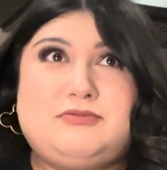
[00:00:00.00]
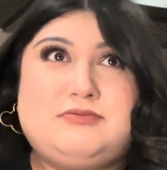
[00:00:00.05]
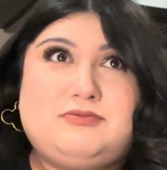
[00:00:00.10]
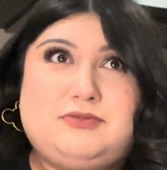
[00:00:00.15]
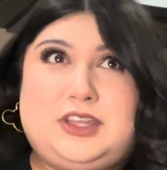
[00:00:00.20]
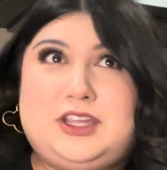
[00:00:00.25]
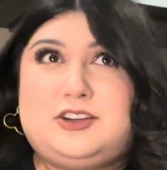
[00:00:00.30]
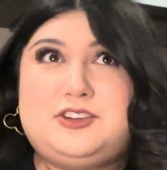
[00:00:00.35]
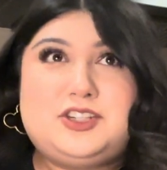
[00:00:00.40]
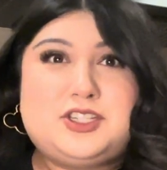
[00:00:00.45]

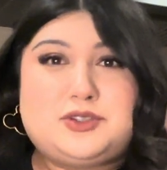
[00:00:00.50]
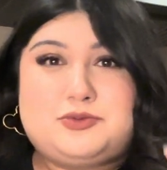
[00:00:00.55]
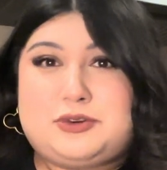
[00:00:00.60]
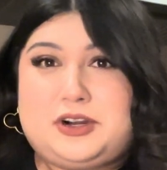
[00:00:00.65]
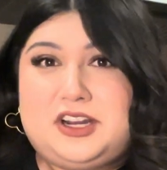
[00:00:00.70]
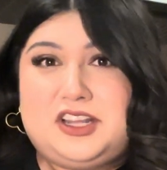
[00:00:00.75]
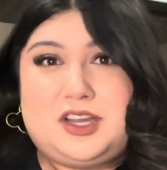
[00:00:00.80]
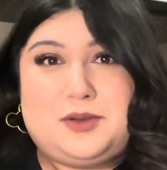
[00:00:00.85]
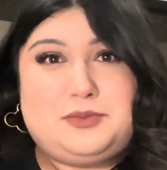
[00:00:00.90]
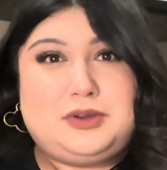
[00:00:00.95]
they're just
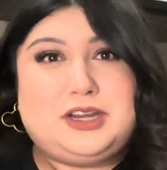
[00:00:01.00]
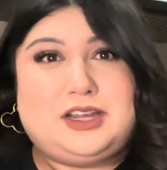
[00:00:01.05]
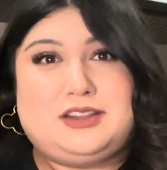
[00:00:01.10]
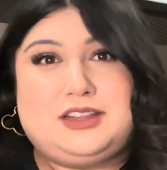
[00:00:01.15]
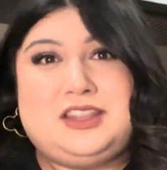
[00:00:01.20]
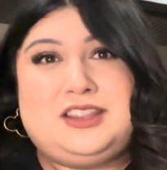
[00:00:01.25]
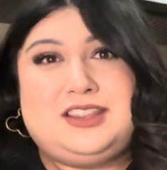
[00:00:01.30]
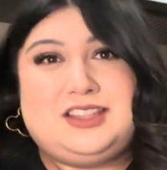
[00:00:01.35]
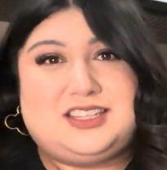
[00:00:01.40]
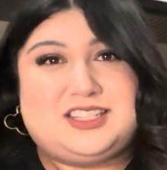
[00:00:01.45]
running up and
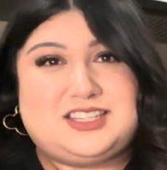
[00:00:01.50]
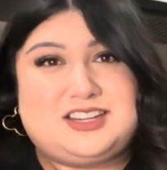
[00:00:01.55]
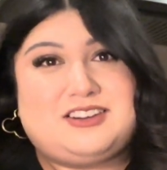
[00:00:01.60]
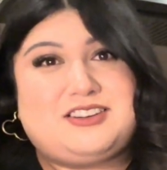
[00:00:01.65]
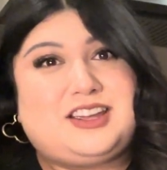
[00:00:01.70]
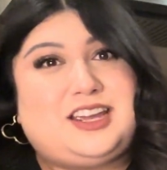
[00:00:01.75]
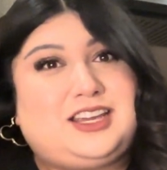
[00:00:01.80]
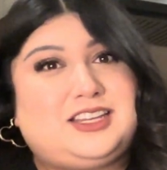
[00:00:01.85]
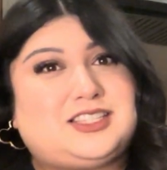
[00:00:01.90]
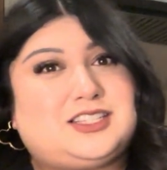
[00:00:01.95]
down the
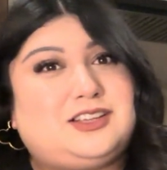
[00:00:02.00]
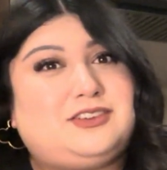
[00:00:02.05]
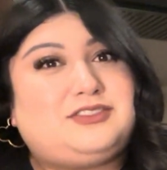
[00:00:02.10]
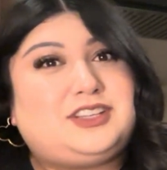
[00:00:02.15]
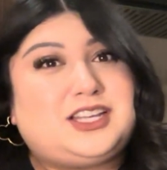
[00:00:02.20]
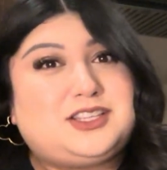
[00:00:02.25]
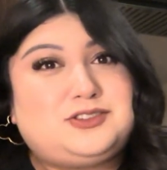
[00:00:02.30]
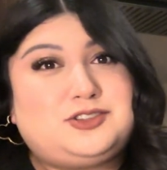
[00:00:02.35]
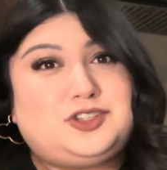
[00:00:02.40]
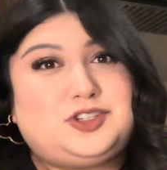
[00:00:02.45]
staircase. So if
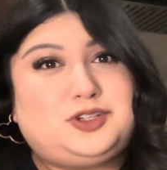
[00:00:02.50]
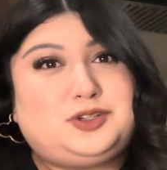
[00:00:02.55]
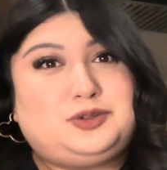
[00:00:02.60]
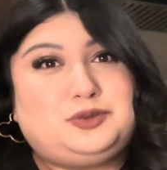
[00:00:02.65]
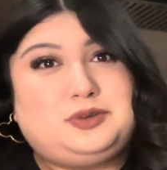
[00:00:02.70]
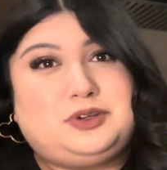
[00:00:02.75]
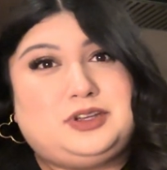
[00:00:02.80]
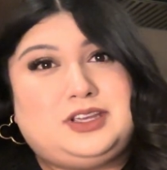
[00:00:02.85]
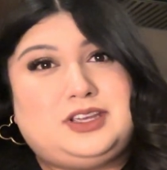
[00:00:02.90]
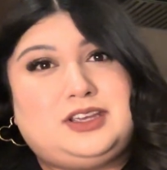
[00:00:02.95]
that's what
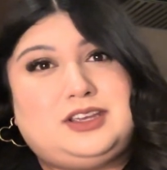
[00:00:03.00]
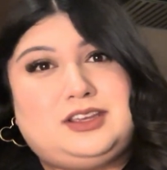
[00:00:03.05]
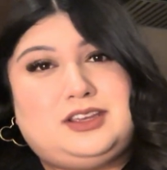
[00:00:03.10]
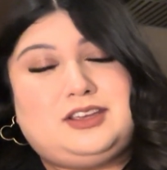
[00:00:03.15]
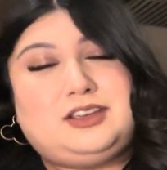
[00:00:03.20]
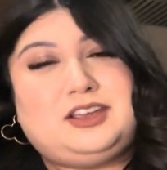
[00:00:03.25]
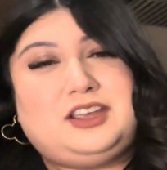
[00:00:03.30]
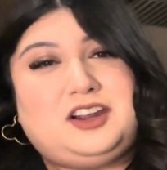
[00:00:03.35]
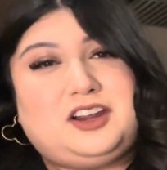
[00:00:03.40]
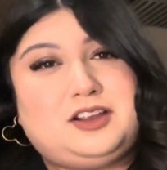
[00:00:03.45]
you
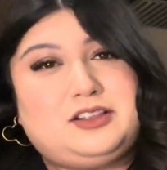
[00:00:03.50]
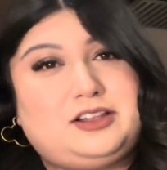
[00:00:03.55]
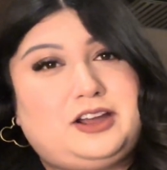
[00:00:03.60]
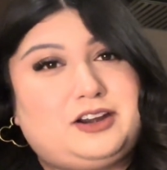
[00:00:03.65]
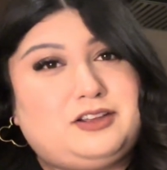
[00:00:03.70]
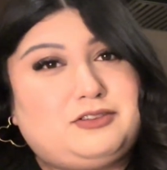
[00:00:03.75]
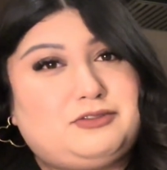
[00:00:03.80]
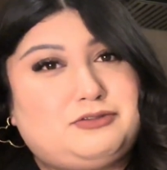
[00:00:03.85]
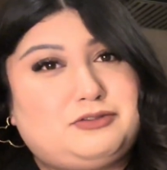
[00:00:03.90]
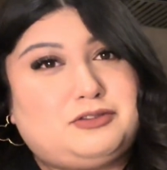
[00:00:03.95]
hear a lot
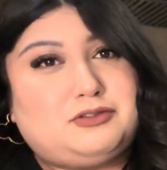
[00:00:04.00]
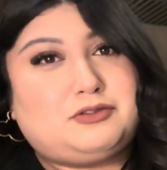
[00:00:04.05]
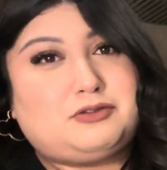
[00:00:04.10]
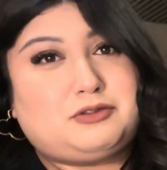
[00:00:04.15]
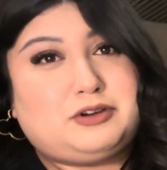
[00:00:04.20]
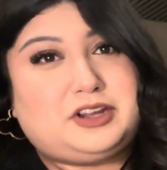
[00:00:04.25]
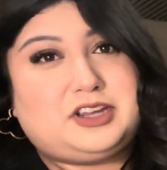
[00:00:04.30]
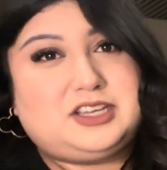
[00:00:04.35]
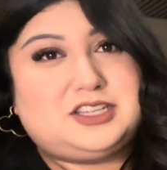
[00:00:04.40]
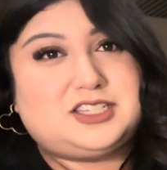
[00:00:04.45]
of
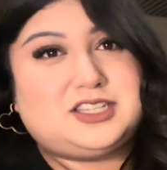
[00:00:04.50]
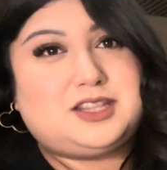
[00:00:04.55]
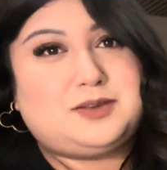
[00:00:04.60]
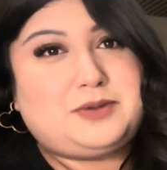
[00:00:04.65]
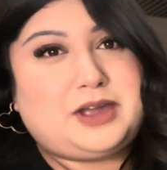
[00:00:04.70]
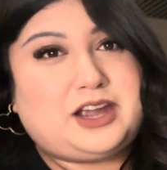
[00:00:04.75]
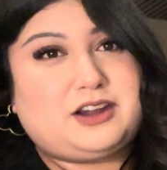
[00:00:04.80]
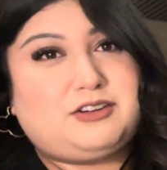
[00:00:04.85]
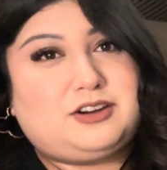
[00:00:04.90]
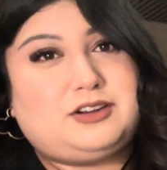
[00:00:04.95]
ruckus in the
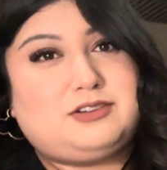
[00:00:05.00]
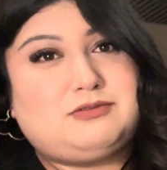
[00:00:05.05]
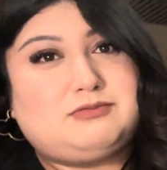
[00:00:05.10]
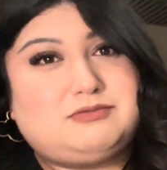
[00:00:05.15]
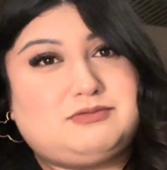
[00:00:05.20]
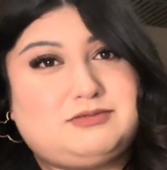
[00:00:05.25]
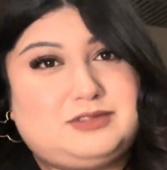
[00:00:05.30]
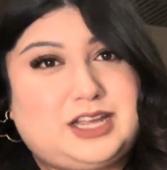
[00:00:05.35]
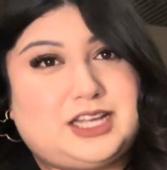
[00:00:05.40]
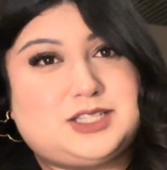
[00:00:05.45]
background,
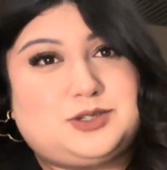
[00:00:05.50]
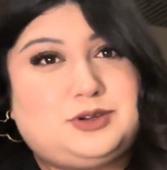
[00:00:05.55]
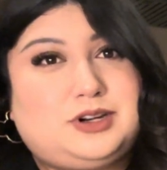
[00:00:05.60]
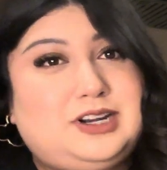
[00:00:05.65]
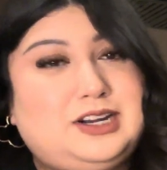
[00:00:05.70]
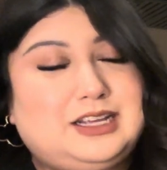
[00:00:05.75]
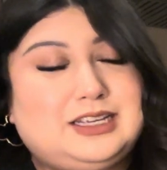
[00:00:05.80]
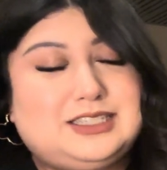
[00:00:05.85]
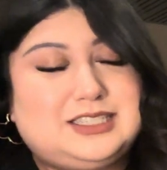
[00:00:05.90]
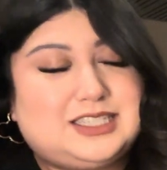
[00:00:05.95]
that's what
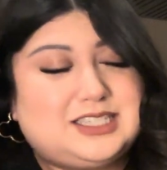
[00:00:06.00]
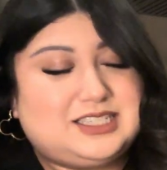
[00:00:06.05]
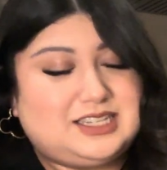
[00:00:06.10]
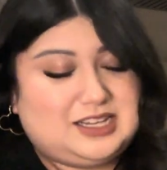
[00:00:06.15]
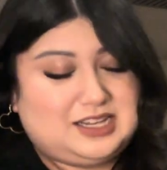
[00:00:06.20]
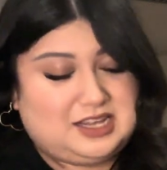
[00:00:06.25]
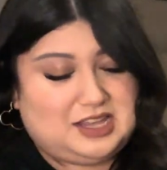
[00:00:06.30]
it is.